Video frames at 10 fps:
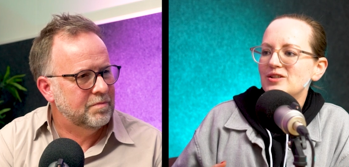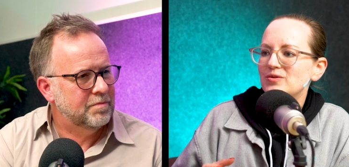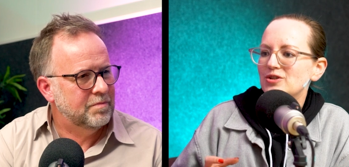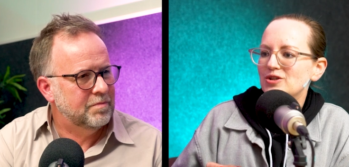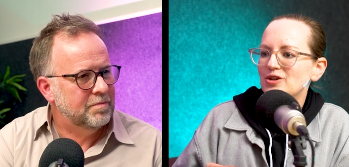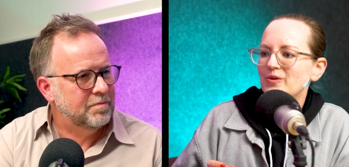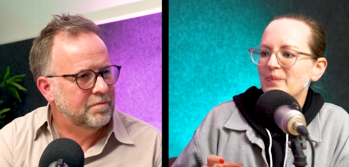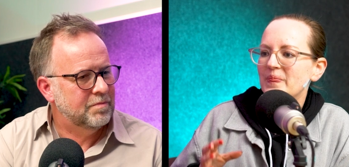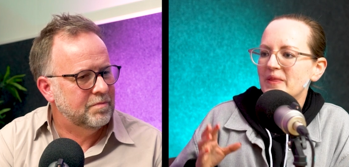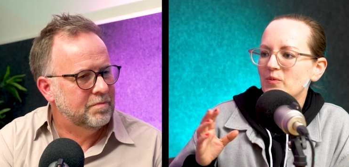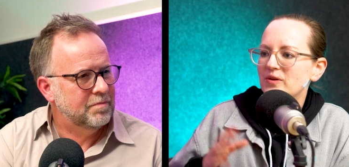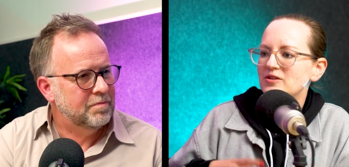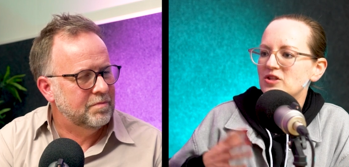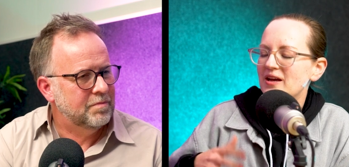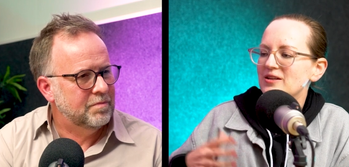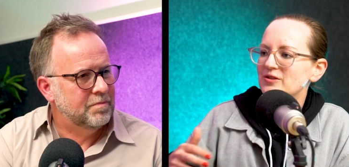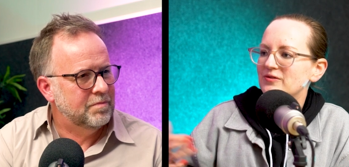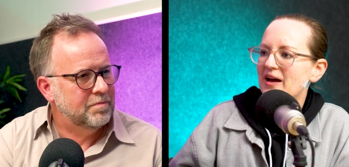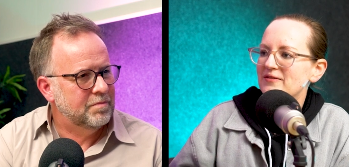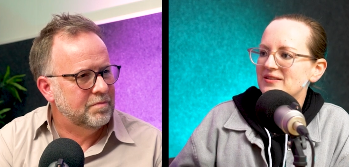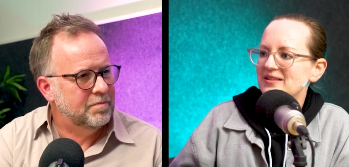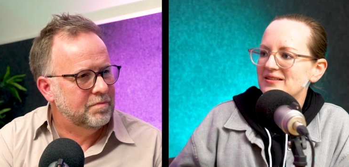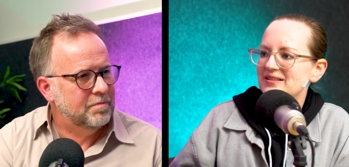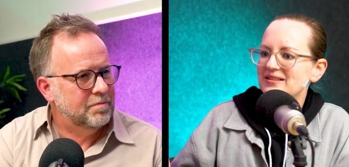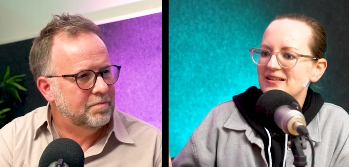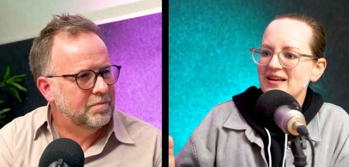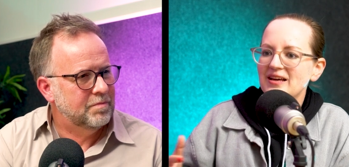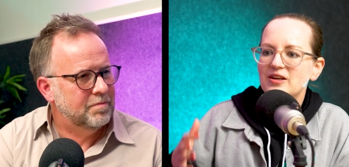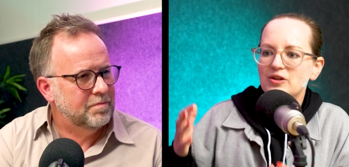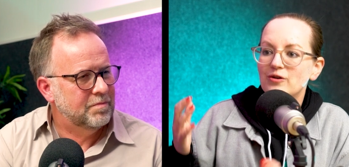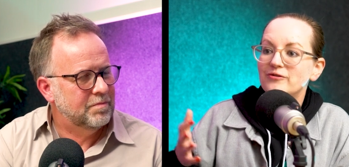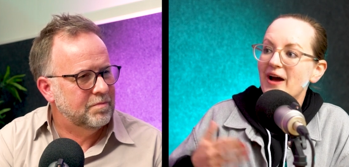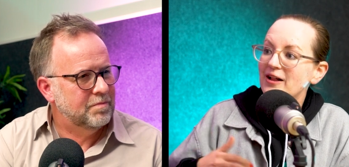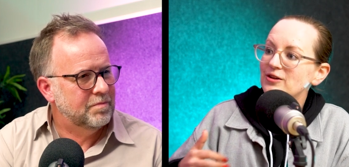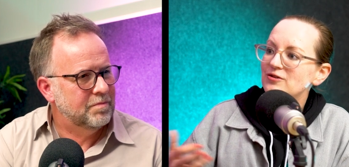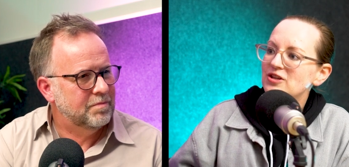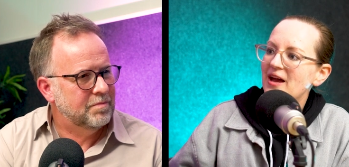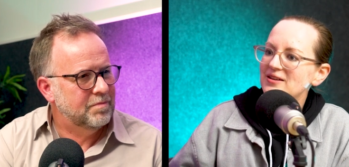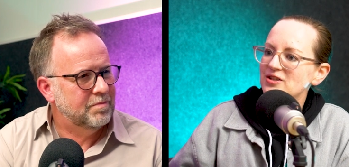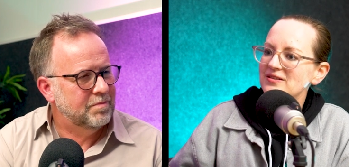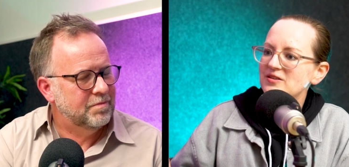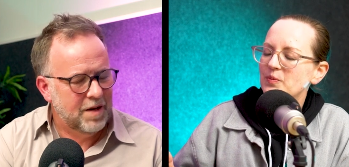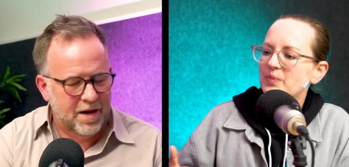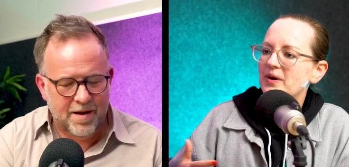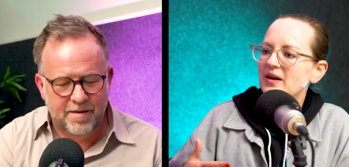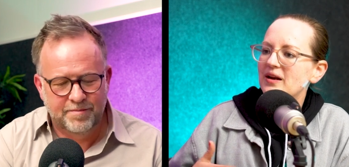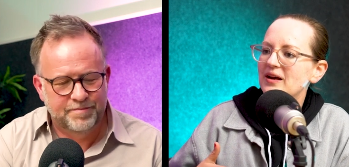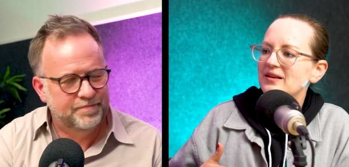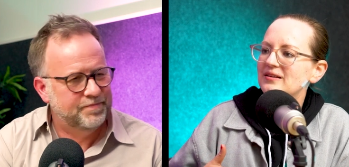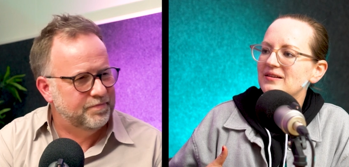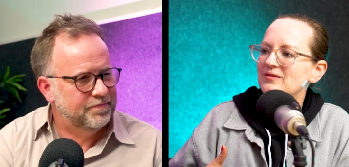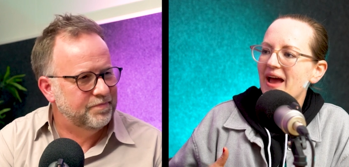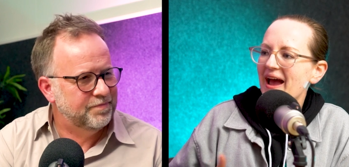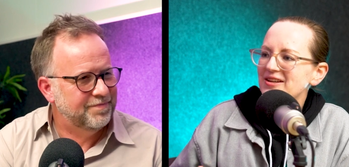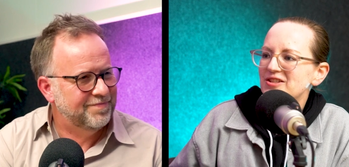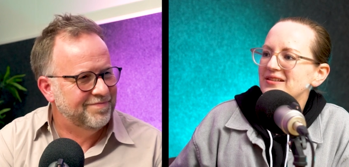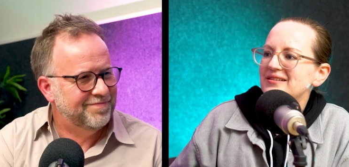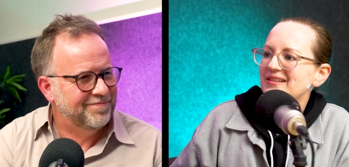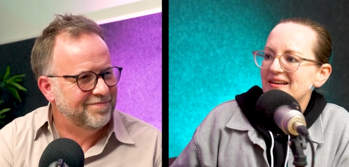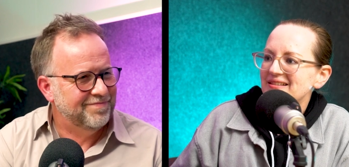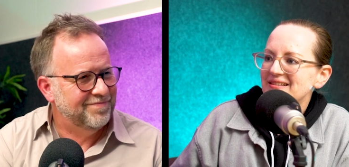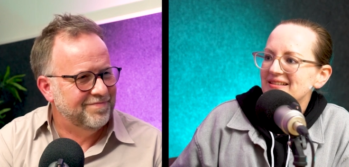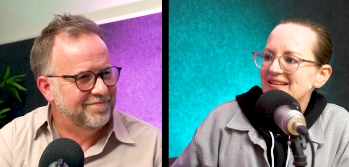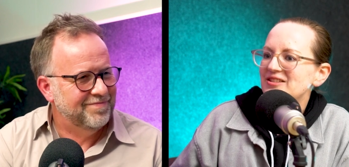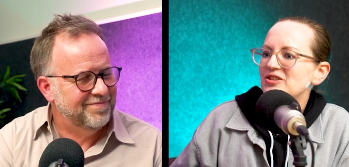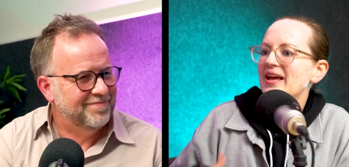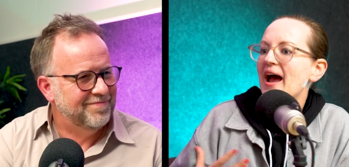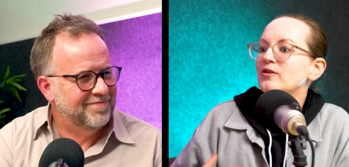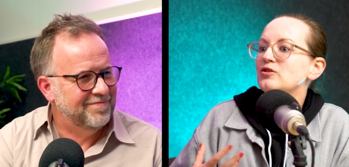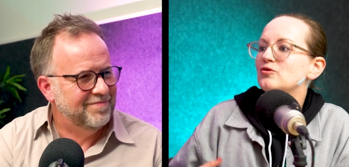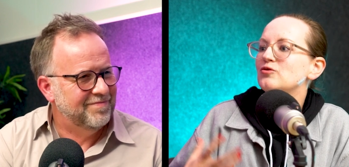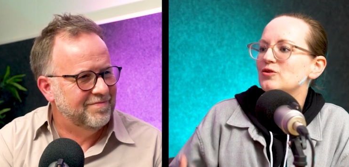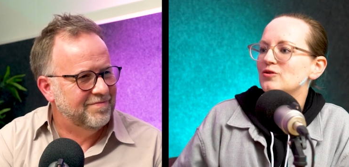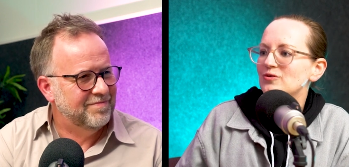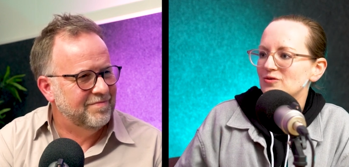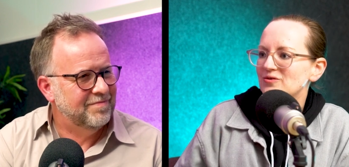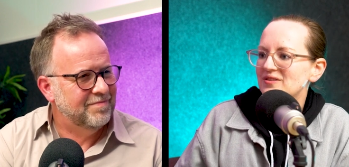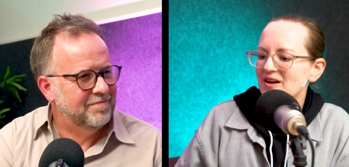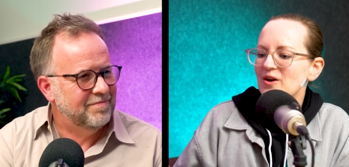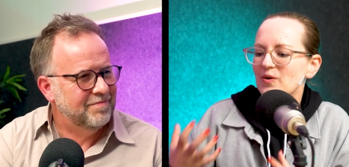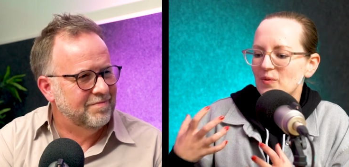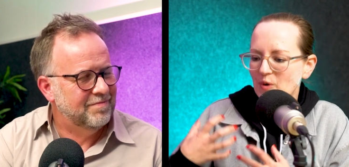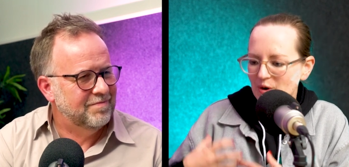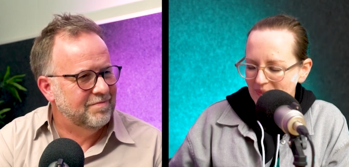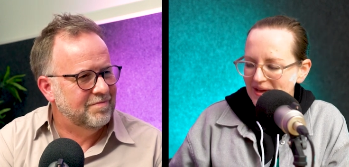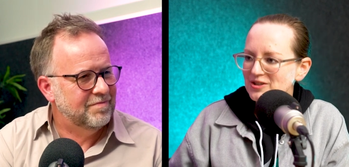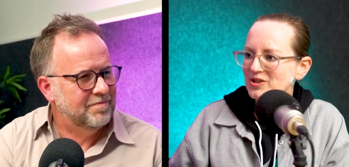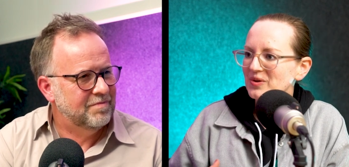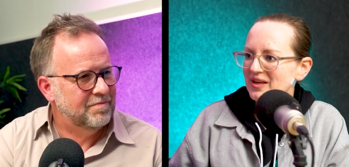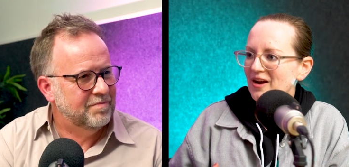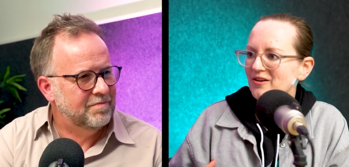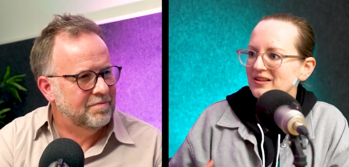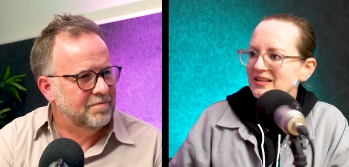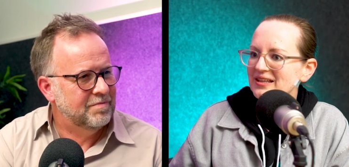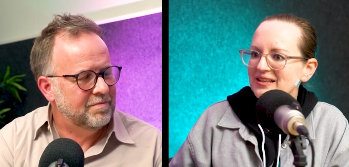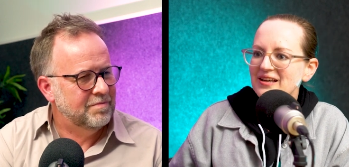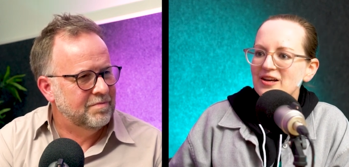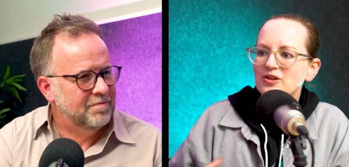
Speaker 1: to assume that with a change of life season, your value changes, yeah. but it actually doesn't. It's just how you use what makes you inherently